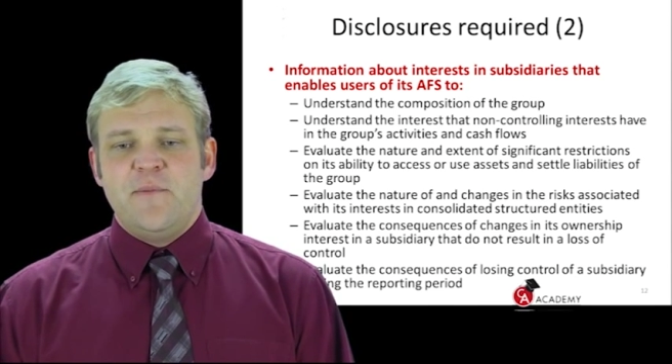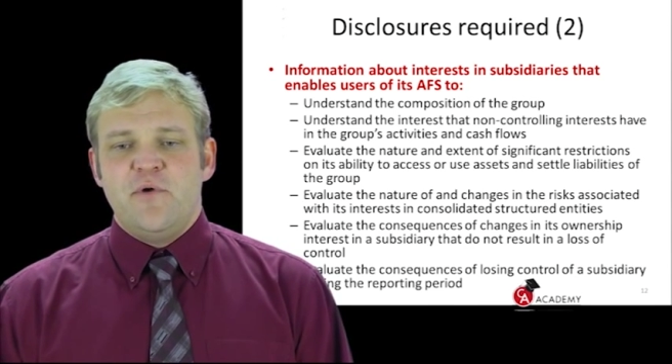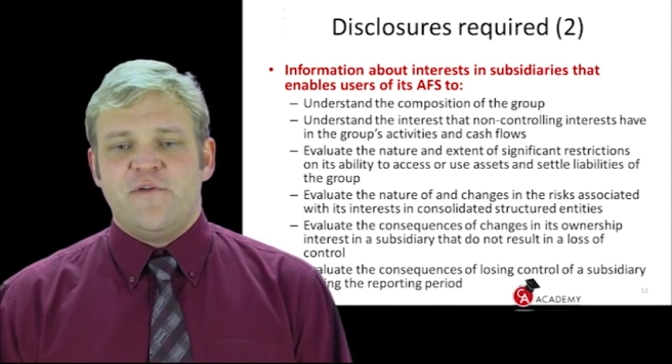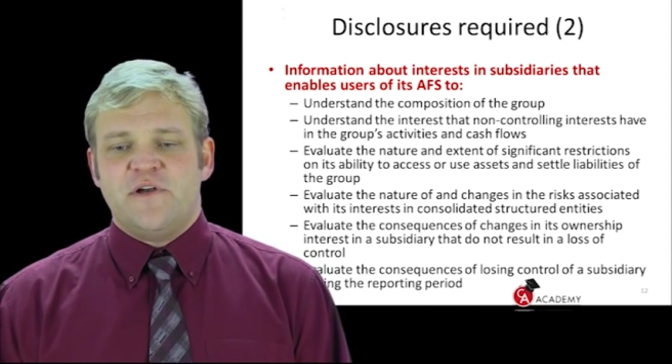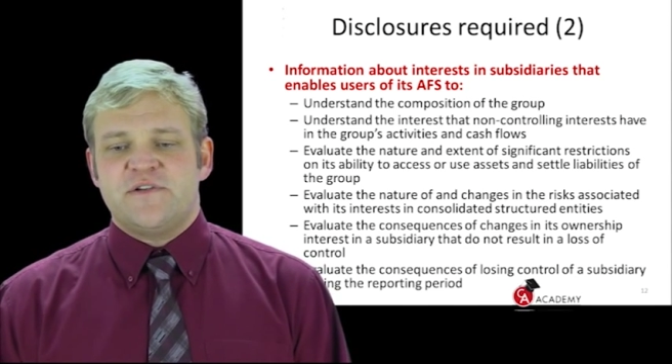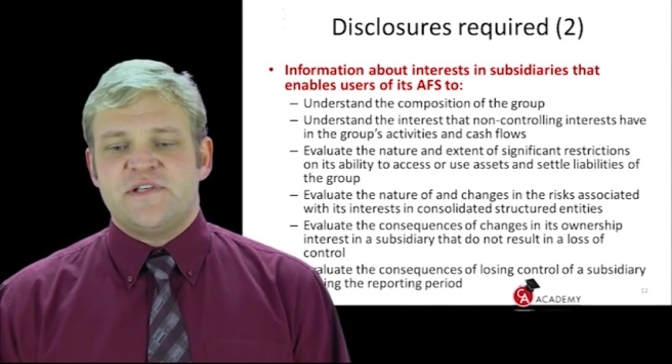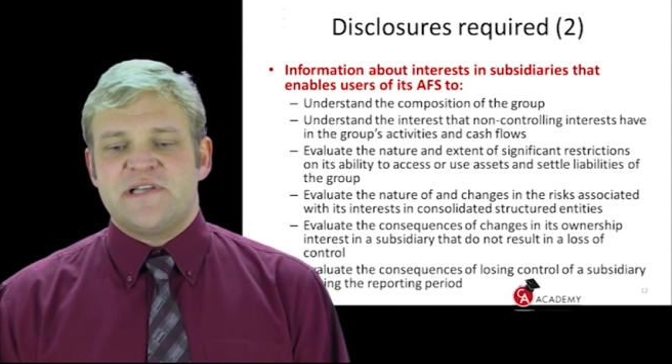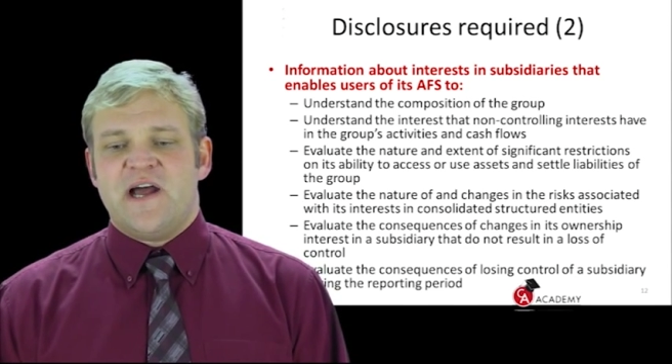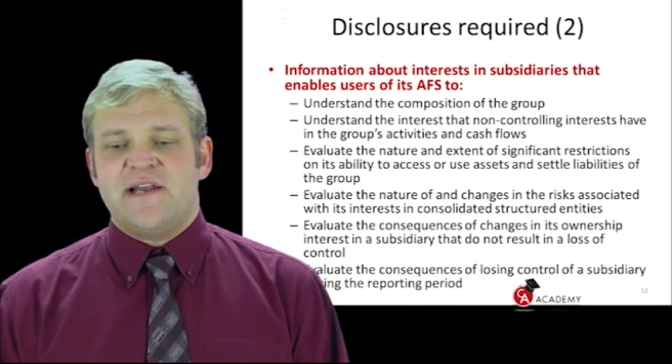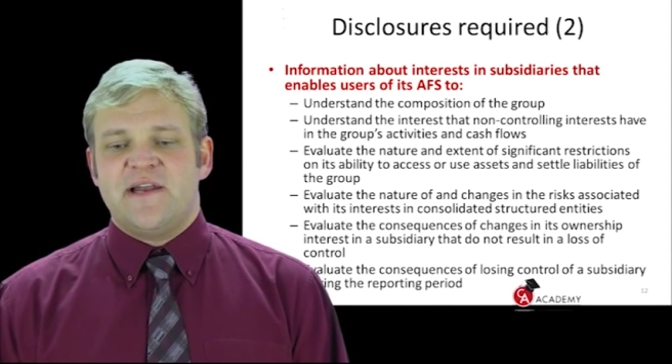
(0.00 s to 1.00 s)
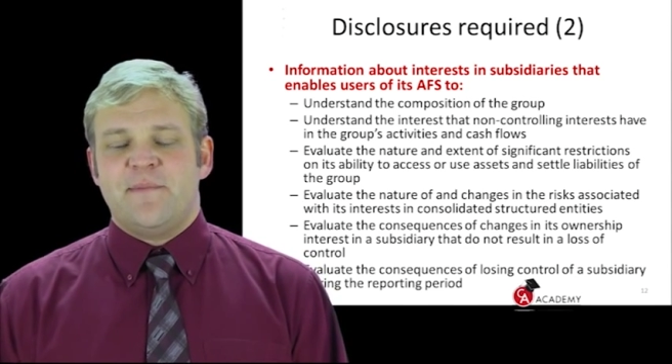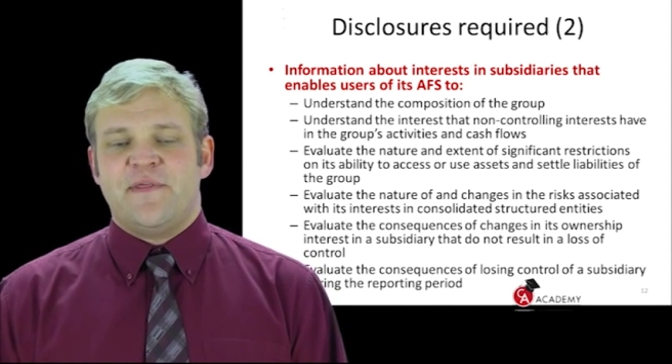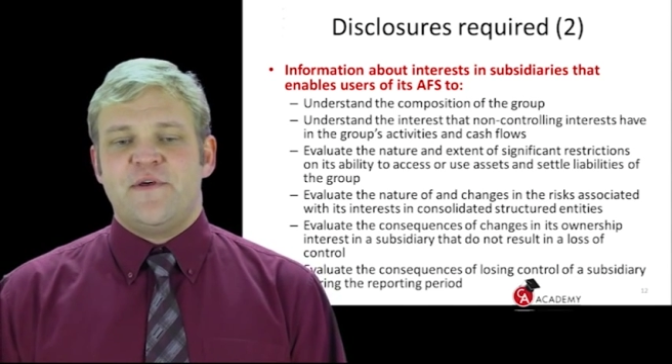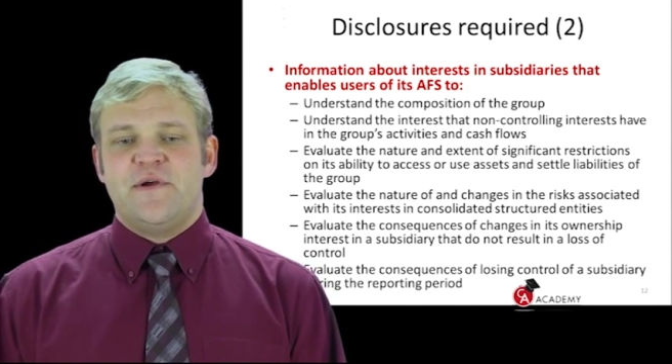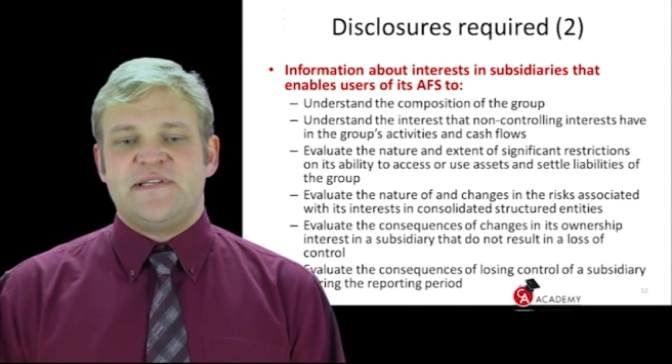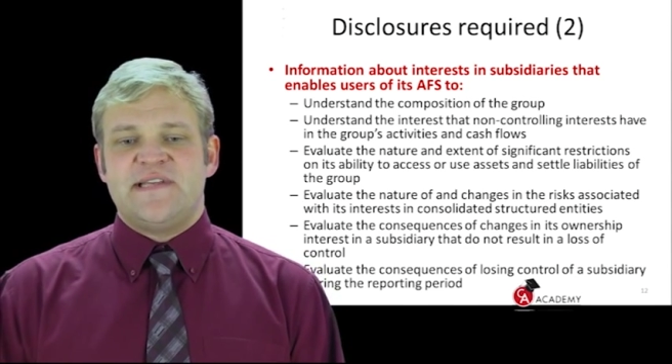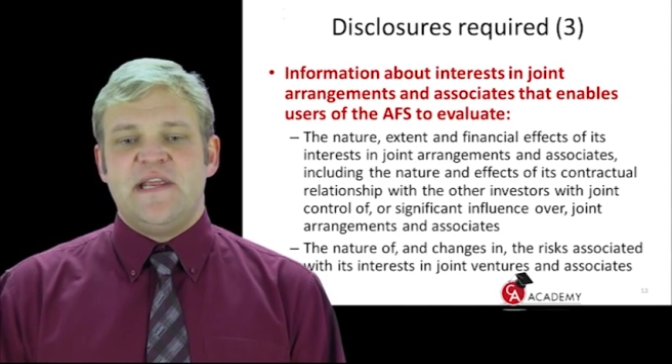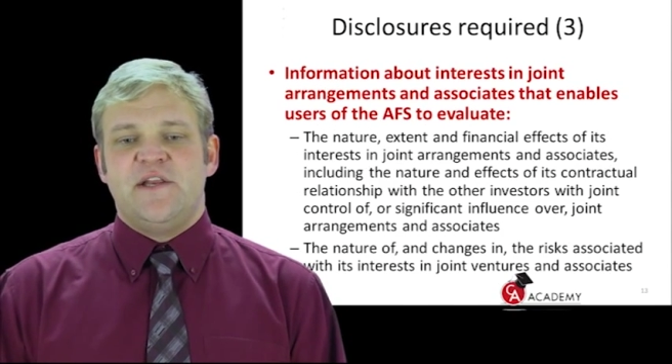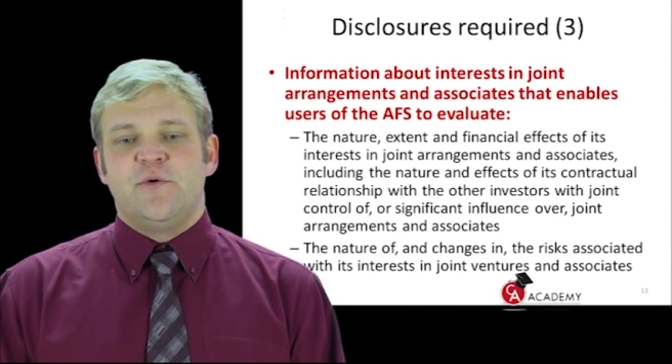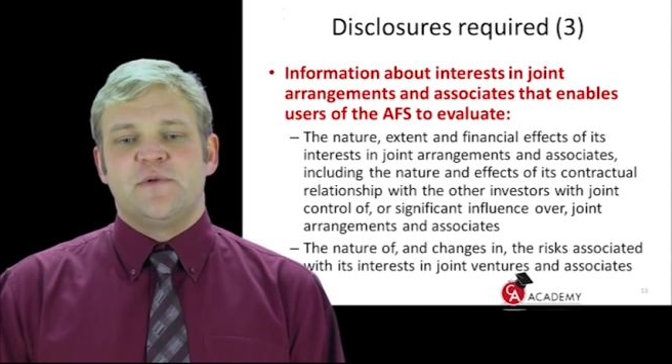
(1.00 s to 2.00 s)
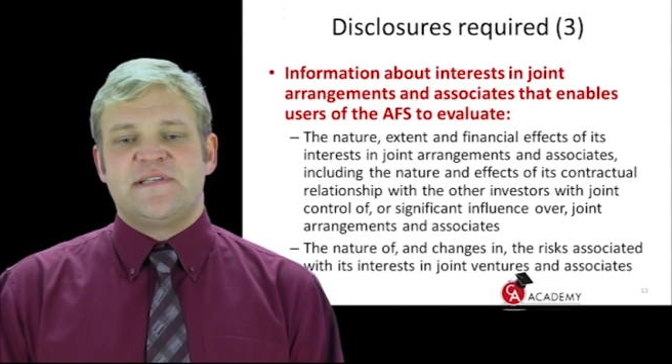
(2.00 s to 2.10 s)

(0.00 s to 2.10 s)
we move on to slide number 13, you will